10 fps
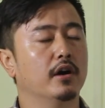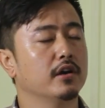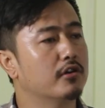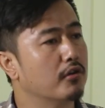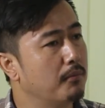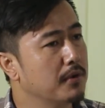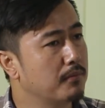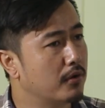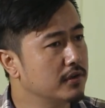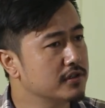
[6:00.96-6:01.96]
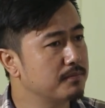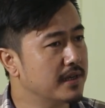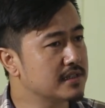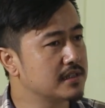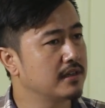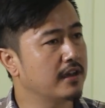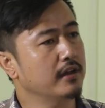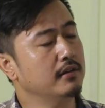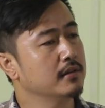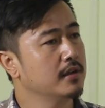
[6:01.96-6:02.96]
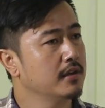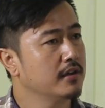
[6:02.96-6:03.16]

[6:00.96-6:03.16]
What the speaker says: economic model is best, and